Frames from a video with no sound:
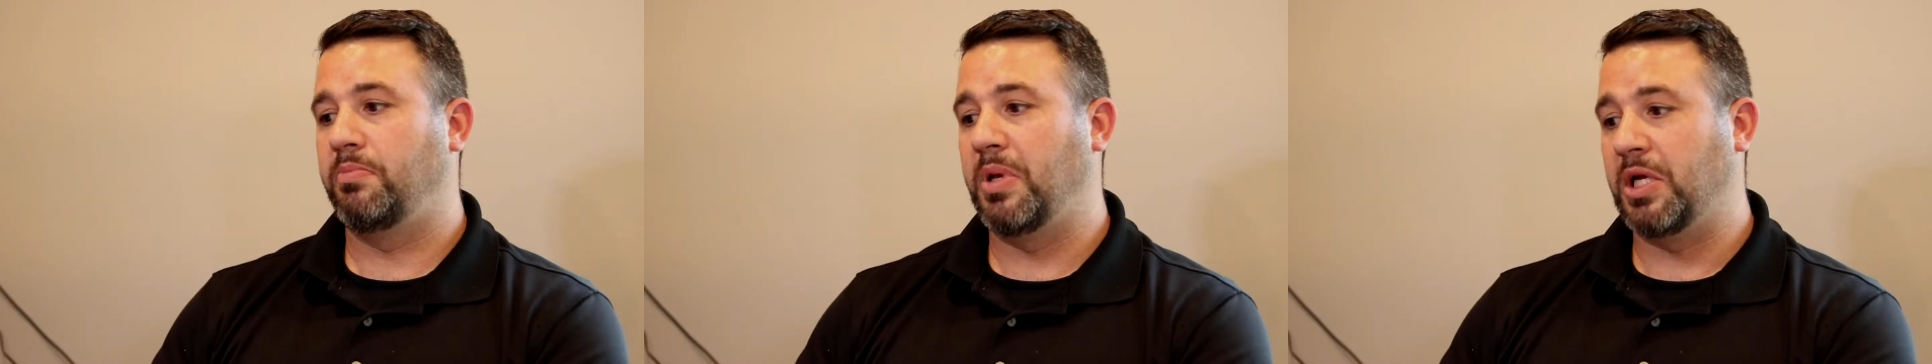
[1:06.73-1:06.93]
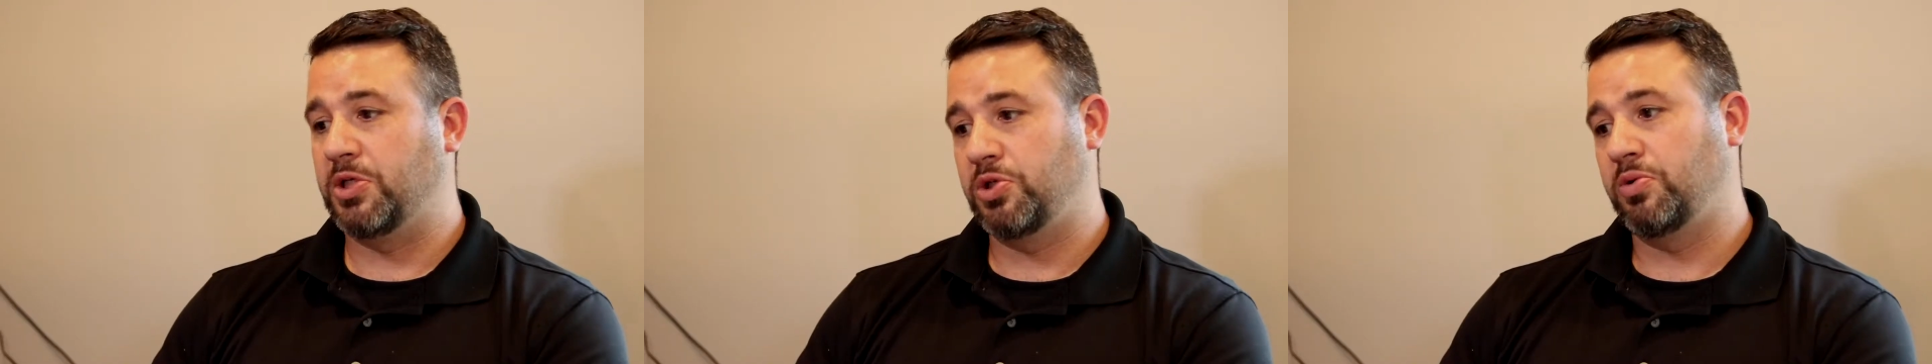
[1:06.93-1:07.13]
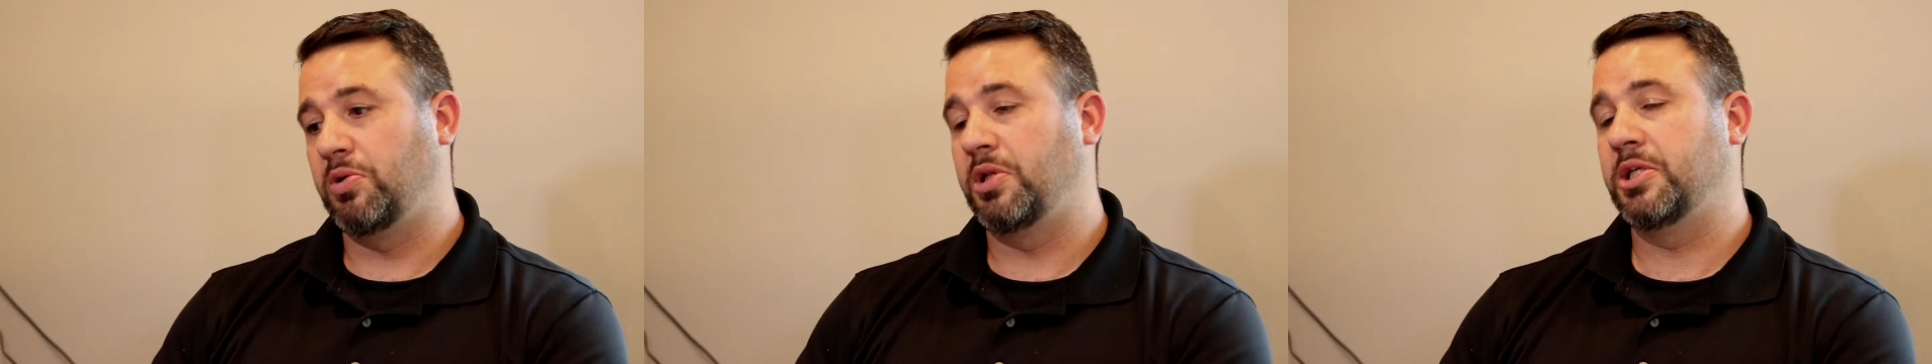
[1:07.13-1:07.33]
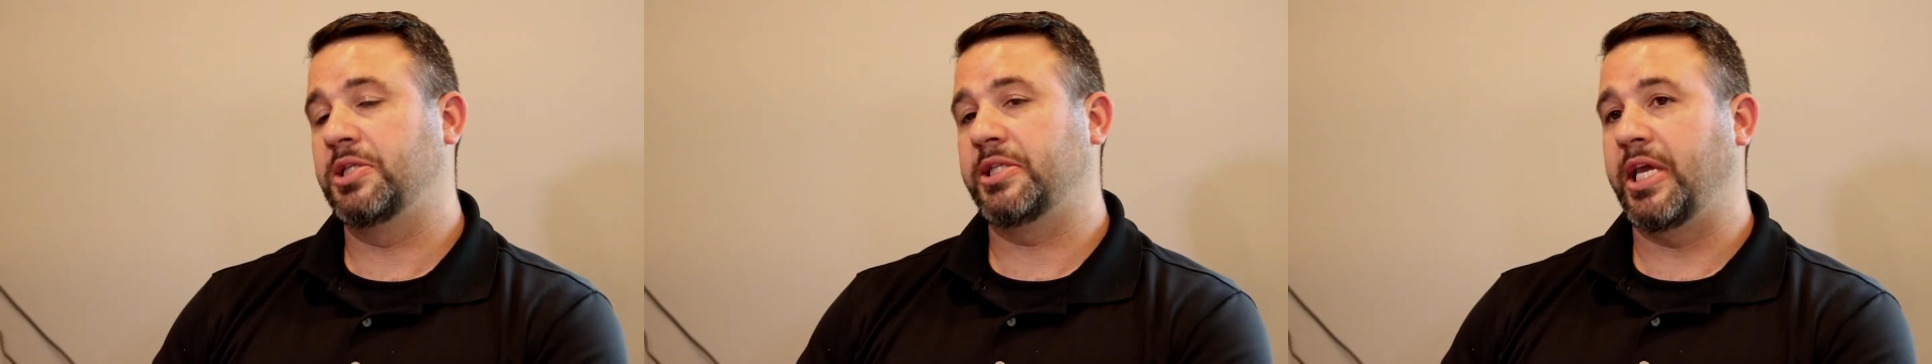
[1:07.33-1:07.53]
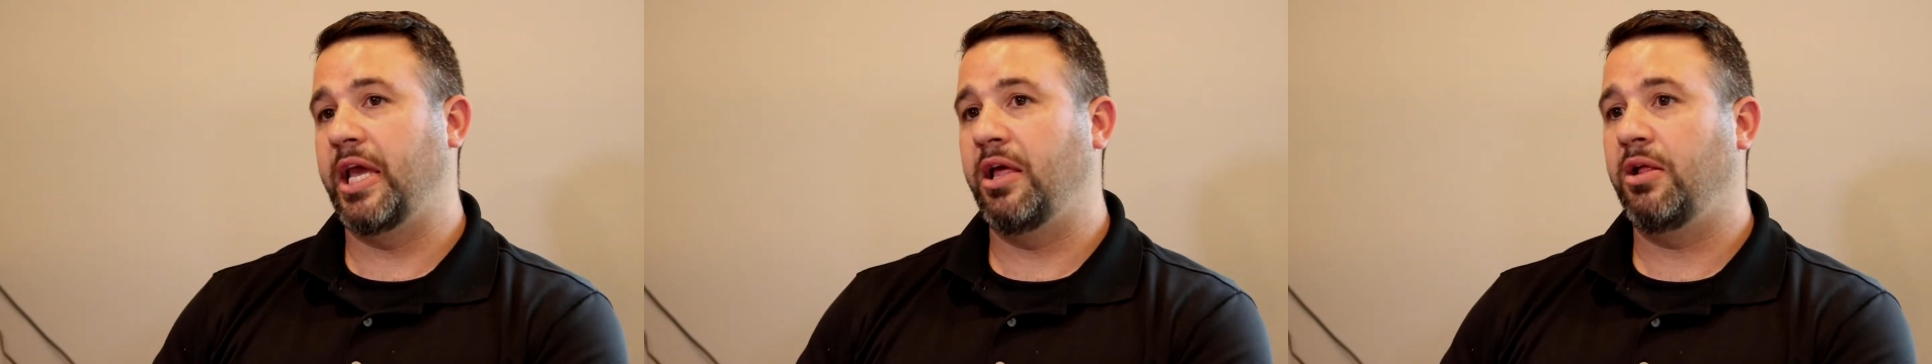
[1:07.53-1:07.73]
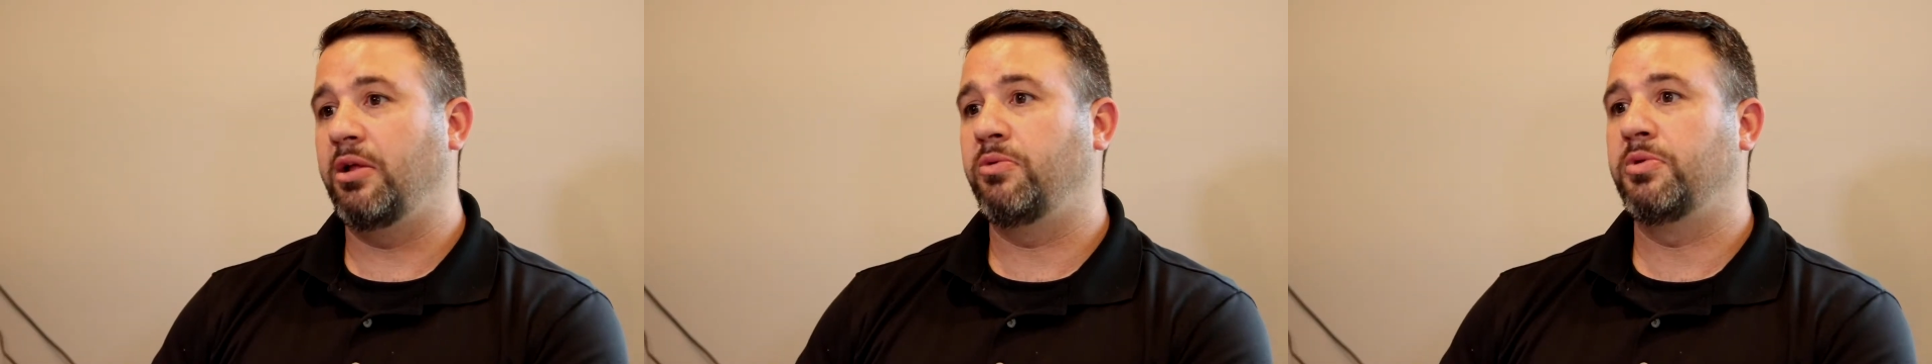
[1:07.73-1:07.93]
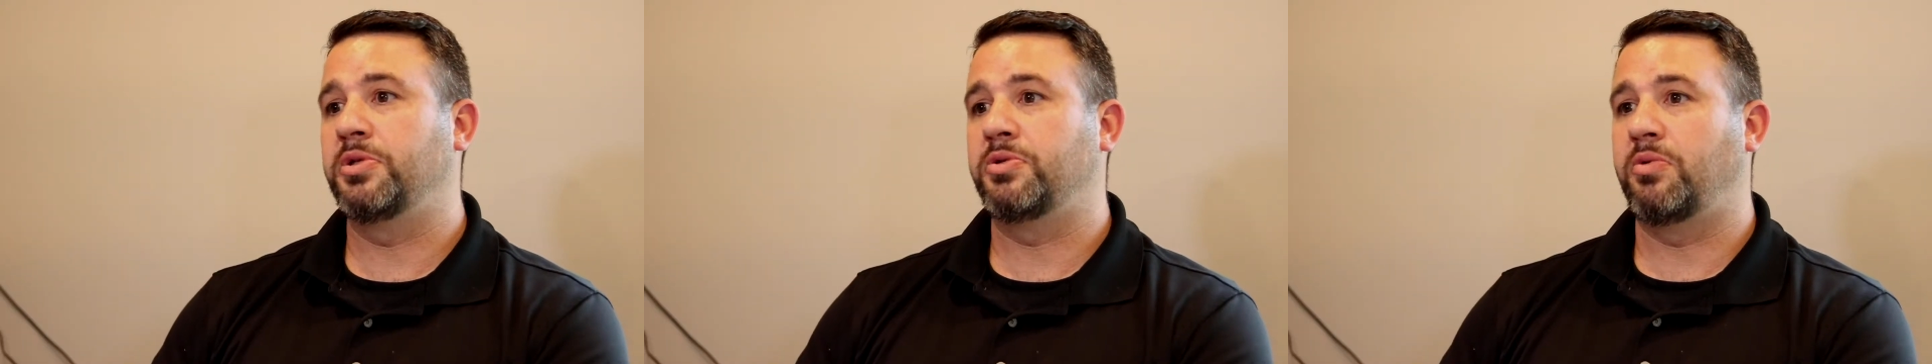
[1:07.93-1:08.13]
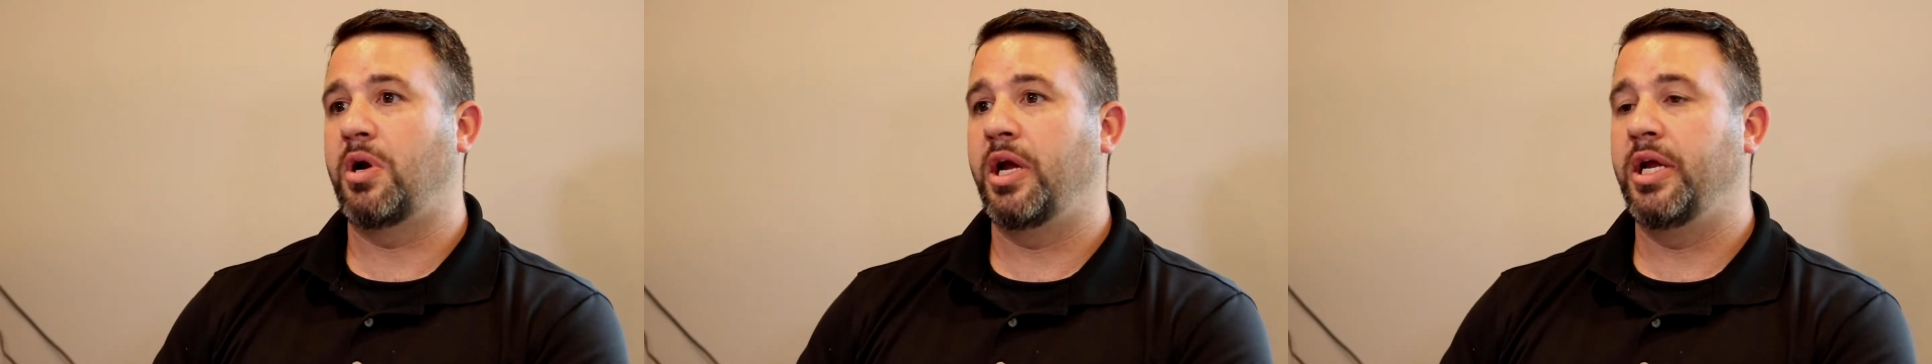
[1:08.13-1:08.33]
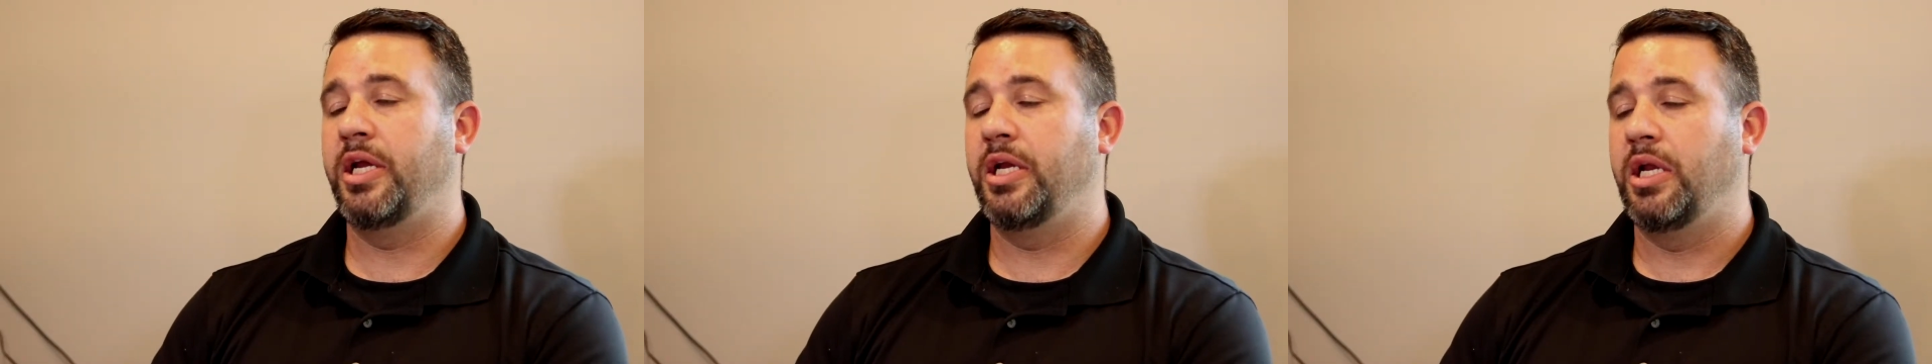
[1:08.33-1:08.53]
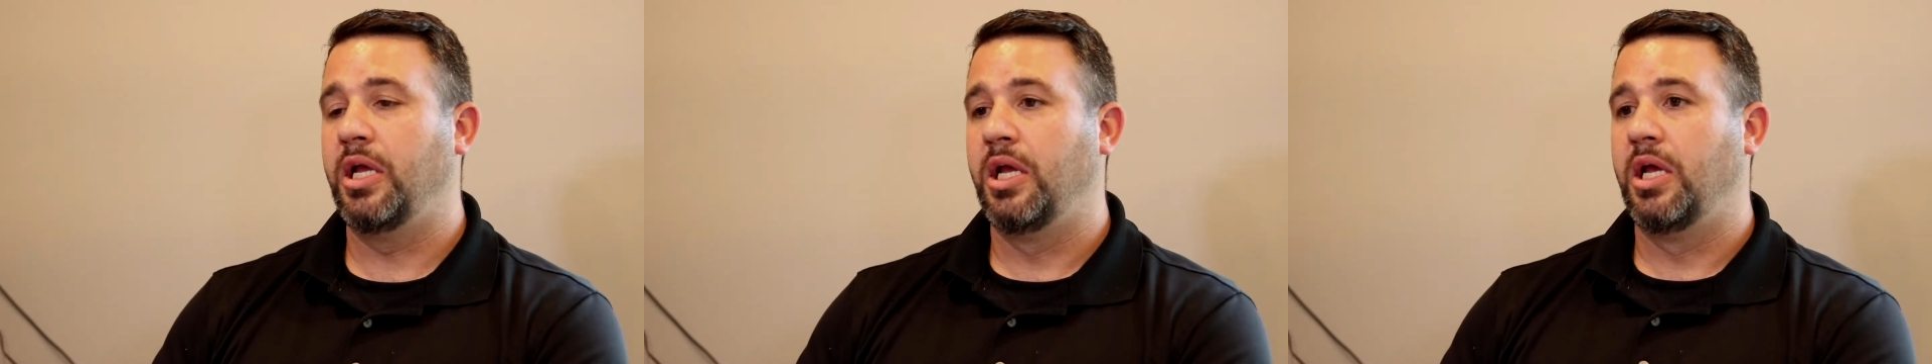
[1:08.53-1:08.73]
make sure the scale was
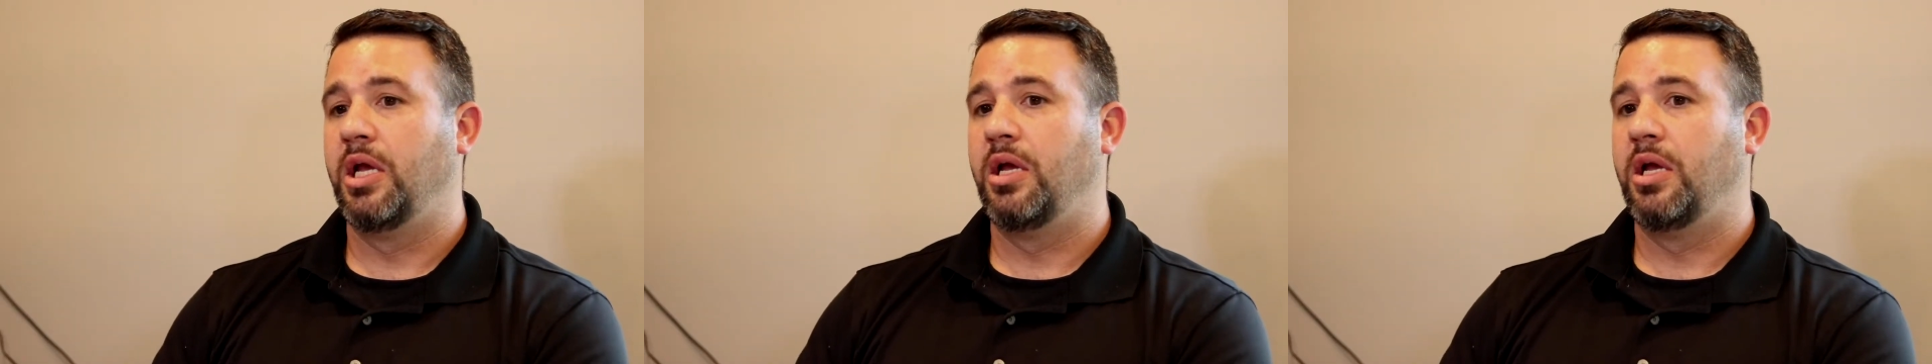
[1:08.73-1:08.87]
right.